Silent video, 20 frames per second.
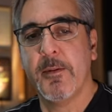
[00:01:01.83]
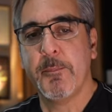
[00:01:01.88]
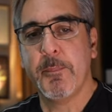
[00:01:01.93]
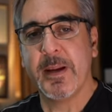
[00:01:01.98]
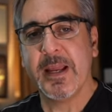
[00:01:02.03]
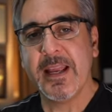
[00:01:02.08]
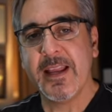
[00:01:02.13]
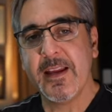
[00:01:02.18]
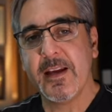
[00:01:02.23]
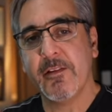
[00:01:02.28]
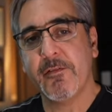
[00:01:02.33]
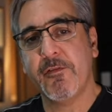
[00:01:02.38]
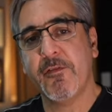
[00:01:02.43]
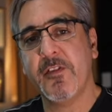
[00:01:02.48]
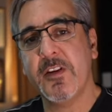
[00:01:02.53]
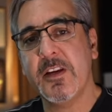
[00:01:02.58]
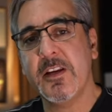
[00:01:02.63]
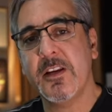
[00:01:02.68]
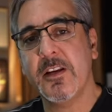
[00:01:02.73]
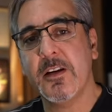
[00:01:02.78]
pay a
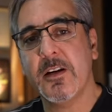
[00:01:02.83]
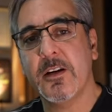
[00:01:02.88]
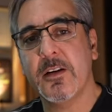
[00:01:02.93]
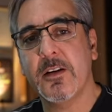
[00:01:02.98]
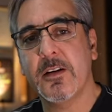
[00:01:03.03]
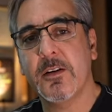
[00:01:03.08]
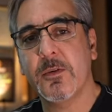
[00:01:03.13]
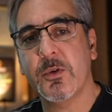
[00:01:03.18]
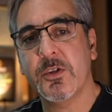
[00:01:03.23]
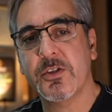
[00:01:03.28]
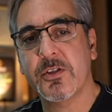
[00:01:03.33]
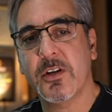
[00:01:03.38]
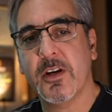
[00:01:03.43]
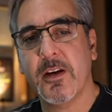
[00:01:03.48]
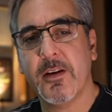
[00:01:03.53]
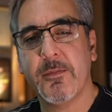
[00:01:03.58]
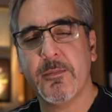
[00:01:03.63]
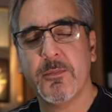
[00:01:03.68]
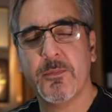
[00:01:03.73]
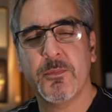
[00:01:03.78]
fee, which
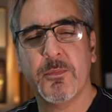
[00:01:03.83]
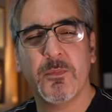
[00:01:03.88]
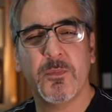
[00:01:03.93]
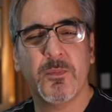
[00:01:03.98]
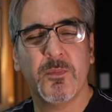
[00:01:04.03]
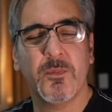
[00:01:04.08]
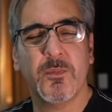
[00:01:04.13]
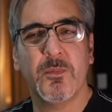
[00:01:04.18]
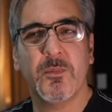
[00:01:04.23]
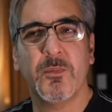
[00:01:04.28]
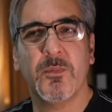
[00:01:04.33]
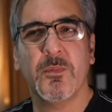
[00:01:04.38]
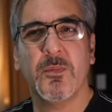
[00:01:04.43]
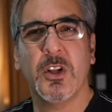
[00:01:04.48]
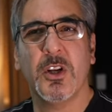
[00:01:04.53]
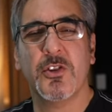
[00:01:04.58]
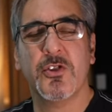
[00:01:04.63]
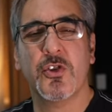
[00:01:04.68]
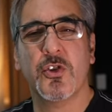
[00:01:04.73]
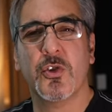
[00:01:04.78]
I'm
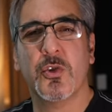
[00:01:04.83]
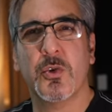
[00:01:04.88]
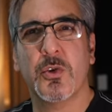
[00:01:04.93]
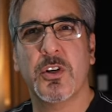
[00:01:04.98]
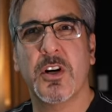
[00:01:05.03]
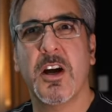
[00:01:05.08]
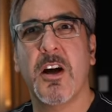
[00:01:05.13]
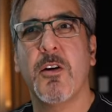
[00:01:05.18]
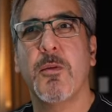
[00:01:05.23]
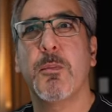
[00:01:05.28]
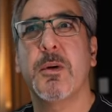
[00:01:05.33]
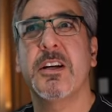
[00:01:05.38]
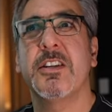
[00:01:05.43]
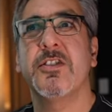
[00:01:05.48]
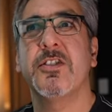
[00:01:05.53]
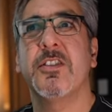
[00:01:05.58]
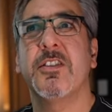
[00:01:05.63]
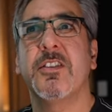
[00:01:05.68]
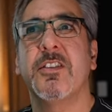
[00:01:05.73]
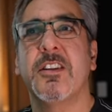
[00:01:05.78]
not sure how
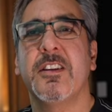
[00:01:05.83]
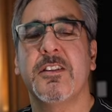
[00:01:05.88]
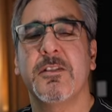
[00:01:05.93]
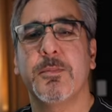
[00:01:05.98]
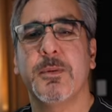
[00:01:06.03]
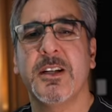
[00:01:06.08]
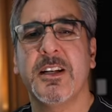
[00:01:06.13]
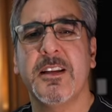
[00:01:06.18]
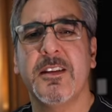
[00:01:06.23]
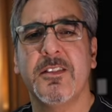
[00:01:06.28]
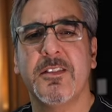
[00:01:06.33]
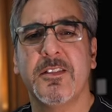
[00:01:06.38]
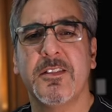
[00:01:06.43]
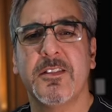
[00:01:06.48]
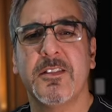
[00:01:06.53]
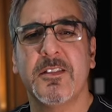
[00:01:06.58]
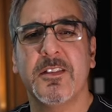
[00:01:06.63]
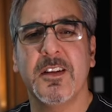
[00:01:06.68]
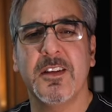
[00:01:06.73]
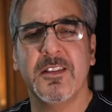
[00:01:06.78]
much it is, but
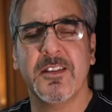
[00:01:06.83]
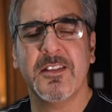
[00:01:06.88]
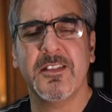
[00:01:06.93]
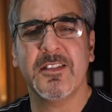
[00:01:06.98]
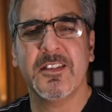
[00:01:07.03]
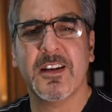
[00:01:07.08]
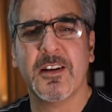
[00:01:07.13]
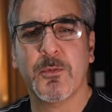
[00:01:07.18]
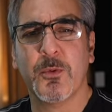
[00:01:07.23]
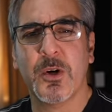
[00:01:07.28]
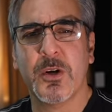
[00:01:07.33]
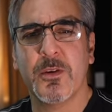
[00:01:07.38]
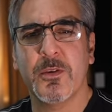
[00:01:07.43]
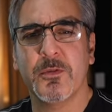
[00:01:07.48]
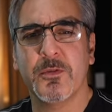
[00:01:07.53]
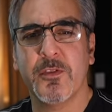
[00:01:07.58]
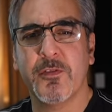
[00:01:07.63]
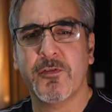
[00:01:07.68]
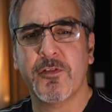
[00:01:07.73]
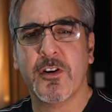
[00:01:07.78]
it is
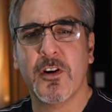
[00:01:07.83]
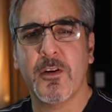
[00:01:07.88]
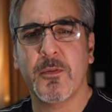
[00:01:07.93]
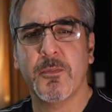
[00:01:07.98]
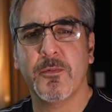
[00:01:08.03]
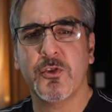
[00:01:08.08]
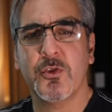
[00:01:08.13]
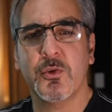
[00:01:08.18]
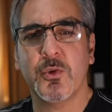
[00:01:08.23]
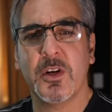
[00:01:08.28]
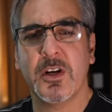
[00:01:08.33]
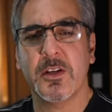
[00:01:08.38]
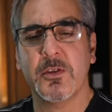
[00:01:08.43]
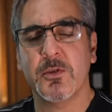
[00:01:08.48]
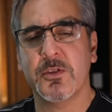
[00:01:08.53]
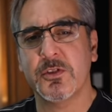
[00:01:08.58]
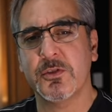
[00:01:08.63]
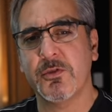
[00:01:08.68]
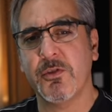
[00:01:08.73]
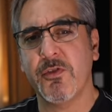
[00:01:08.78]
around from
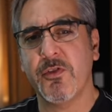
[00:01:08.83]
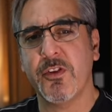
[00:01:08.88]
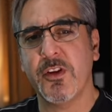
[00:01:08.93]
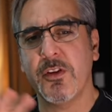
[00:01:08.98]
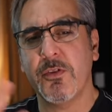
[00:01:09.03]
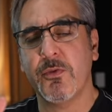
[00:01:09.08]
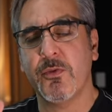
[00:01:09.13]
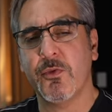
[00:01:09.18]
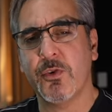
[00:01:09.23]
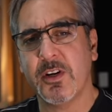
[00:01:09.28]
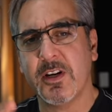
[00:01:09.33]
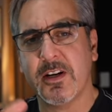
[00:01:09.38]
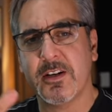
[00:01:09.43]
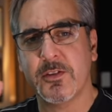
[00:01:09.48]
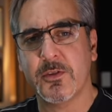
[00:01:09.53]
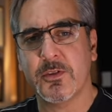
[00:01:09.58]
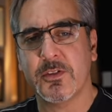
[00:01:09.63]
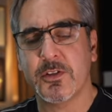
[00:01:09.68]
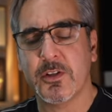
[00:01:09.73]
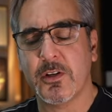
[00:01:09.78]
$200 to
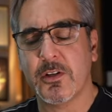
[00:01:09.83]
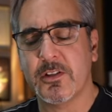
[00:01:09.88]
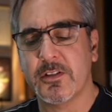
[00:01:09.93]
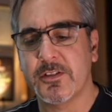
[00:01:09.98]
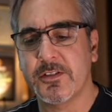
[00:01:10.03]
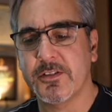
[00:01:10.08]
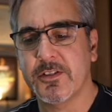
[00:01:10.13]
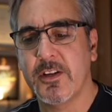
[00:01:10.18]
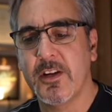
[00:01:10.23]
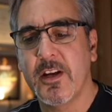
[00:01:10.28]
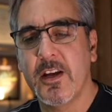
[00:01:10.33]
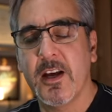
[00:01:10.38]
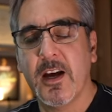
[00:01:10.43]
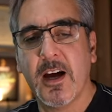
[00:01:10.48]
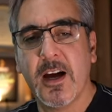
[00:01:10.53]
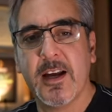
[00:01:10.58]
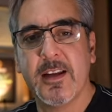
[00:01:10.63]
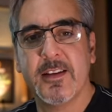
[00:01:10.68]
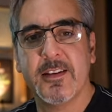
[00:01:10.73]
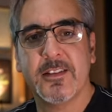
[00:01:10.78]
$300,
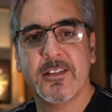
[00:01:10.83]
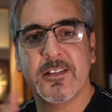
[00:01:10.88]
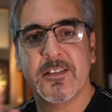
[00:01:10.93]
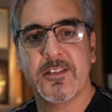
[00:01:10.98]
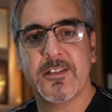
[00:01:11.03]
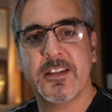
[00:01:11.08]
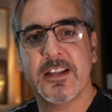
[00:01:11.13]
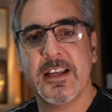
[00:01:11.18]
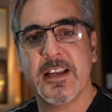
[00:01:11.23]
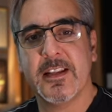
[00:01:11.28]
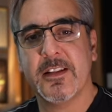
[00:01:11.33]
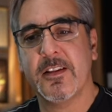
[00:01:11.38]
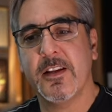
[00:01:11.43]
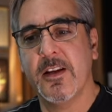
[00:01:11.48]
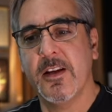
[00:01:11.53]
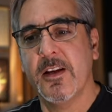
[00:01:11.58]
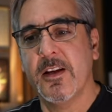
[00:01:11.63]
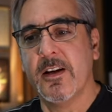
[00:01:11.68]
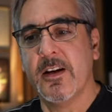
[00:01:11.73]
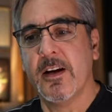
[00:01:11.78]
I understand,
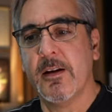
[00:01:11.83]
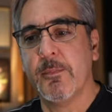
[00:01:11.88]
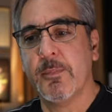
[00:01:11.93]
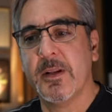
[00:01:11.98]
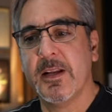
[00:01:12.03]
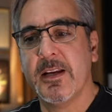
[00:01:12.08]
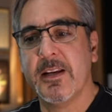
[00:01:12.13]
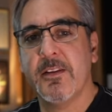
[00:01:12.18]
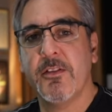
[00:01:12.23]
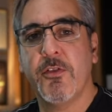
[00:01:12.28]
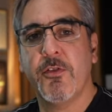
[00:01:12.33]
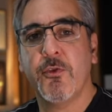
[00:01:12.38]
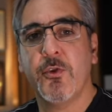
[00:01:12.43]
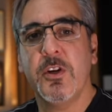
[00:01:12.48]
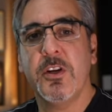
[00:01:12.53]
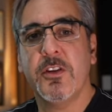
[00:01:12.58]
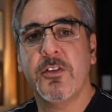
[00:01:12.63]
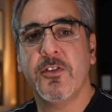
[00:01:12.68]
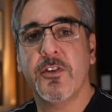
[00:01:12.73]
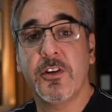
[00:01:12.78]
applying
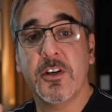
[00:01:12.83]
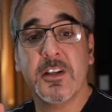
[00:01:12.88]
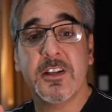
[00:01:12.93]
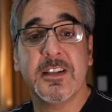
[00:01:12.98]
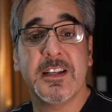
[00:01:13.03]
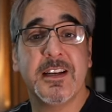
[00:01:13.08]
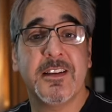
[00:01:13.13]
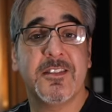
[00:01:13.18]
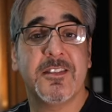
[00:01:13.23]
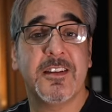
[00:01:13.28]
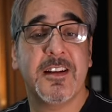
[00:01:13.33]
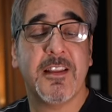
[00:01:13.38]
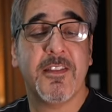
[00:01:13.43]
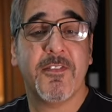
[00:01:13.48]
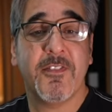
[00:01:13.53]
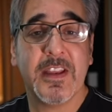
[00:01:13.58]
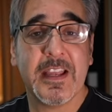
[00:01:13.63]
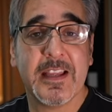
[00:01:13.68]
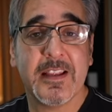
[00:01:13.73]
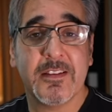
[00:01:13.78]
30 days in
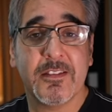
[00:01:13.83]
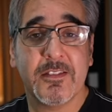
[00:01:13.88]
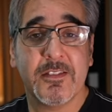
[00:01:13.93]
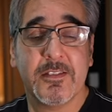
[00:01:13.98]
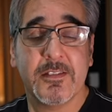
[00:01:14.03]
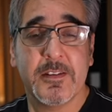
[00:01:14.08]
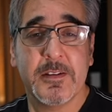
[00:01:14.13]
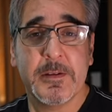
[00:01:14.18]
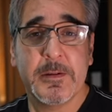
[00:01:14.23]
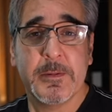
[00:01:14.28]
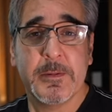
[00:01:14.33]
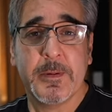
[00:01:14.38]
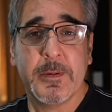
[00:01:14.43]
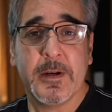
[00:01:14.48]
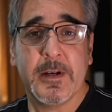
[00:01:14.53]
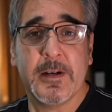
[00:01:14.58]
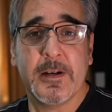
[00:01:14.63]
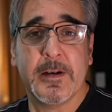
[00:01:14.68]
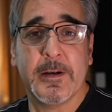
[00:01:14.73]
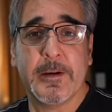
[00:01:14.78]
advance,
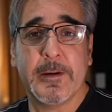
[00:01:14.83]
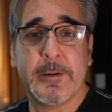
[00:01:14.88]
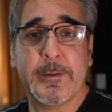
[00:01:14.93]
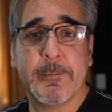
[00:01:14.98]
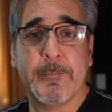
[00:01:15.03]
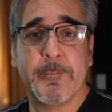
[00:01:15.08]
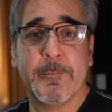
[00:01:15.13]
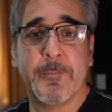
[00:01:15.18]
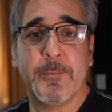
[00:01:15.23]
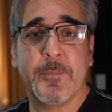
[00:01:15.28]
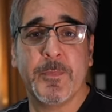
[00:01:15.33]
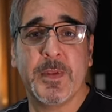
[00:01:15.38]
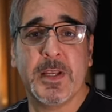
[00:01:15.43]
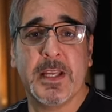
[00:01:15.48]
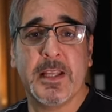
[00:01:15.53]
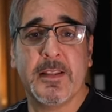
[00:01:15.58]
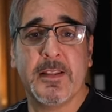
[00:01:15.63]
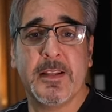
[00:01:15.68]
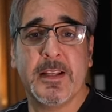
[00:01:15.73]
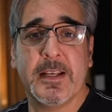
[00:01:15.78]

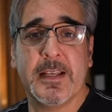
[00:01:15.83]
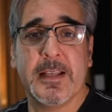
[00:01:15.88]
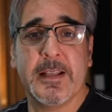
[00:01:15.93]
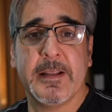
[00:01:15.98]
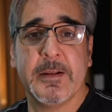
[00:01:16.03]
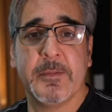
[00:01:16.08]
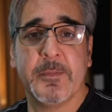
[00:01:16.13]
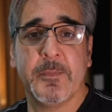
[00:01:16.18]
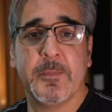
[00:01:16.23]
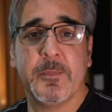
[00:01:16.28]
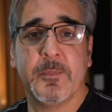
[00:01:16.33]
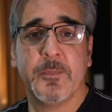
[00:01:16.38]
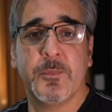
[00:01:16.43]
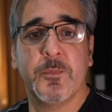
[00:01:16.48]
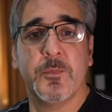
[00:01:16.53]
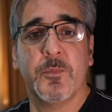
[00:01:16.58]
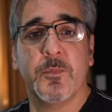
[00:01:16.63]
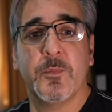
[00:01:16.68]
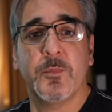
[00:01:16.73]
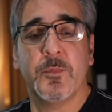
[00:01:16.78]
and then
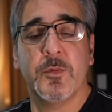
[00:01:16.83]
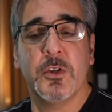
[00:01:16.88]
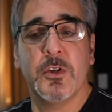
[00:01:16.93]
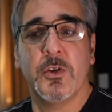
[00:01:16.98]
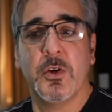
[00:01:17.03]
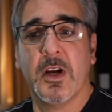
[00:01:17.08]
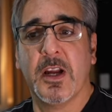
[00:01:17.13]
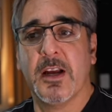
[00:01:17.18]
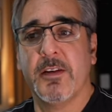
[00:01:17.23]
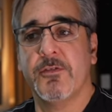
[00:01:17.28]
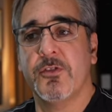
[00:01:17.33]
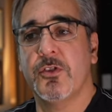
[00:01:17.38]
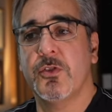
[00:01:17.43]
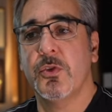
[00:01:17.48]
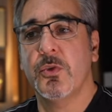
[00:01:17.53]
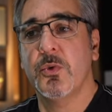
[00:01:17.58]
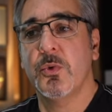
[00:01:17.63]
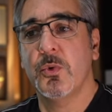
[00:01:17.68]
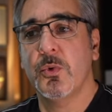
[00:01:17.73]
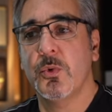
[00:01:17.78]
you have
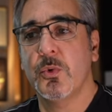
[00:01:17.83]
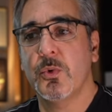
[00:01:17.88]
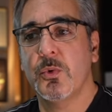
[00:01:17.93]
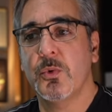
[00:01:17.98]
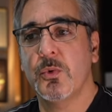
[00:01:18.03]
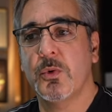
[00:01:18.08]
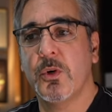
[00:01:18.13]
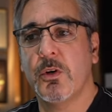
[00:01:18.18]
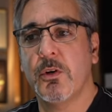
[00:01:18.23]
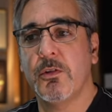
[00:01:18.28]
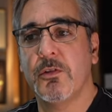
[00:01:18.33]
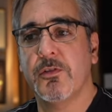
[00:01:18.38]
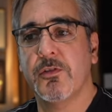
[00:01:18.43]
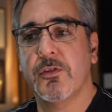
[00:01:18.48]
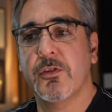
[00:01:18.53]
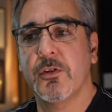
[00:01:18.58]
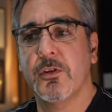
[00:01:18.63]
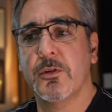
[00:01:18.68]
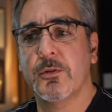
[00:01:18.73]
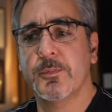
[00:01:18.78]
to
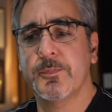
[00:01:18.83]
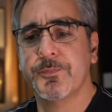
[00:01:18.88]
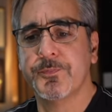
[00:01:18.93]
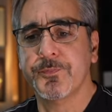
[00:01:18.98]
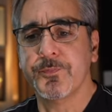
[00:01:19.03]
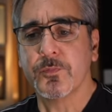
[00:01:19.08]
also,